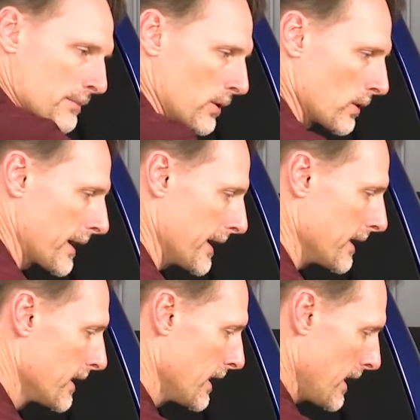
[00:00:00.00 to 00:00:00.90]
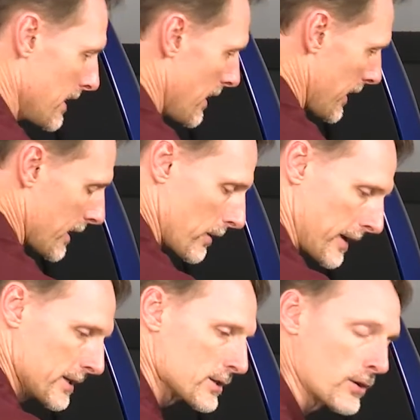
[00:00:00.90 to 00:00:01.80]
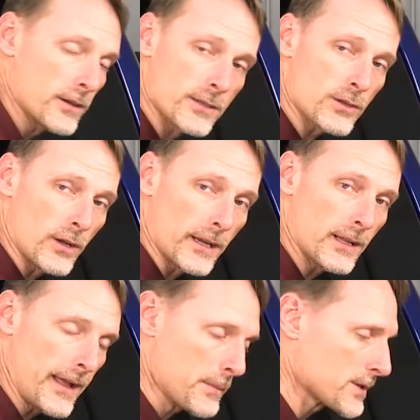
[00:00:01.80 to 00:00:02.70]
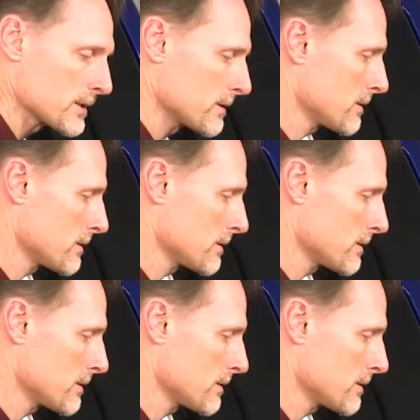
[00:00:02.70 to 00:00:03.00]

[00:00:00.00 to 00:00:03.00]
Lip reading: the bulkhead. And now I can go ahead and start installing clamps.